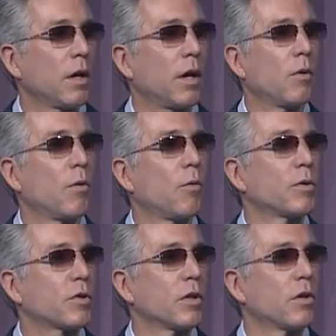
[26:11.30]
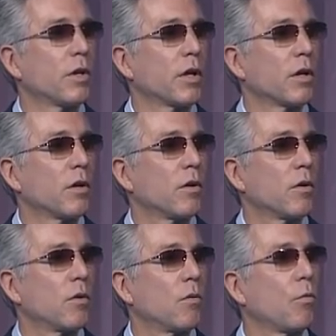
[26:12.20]
And what was the learning?
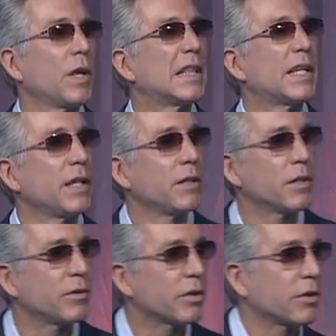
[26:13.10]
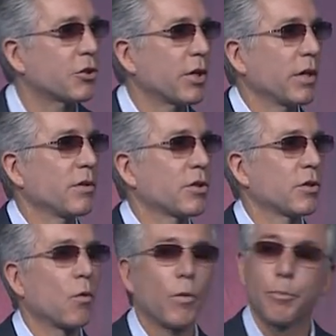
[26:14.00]
We leaned into the
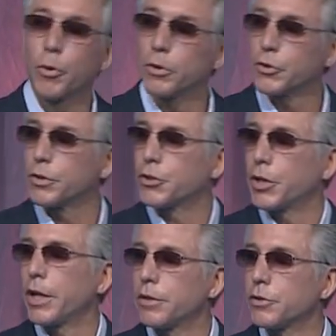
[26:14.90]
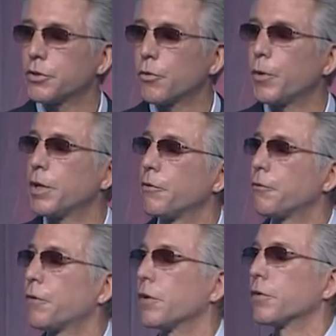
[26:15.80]
change, we pushed the change, we didn't
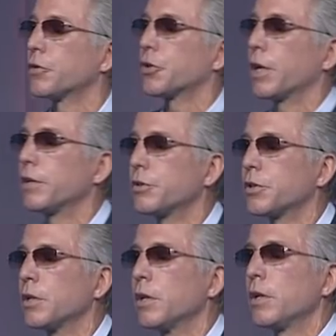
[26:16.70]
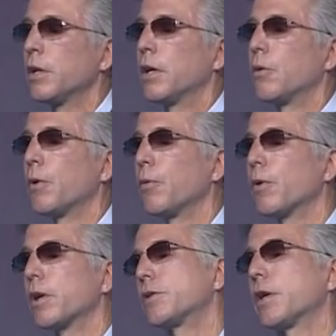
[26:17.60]
fear the change, and we
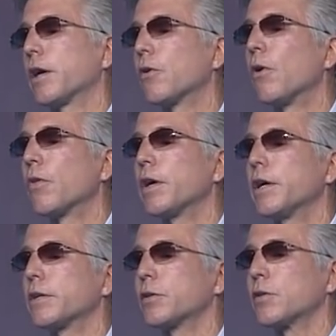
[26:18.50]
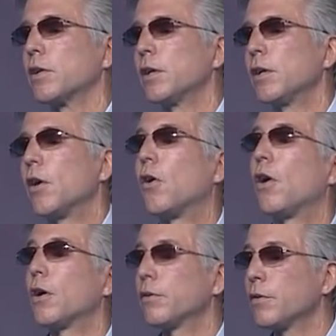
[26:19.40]
were going to take all the hits
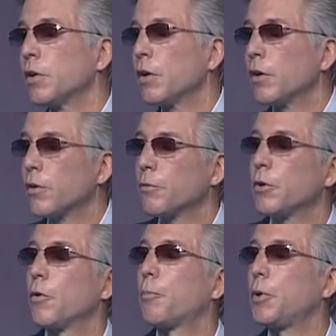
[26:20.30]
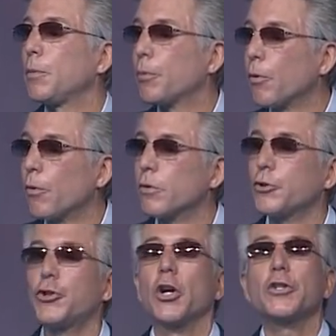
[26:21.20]
on you know, people
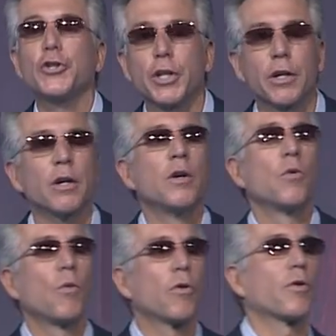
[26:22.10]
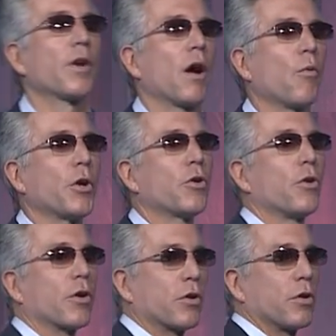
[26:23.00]
judging whether or not we
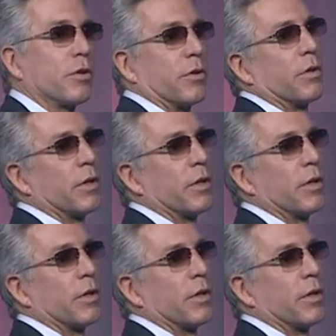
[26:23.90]
could or couldn't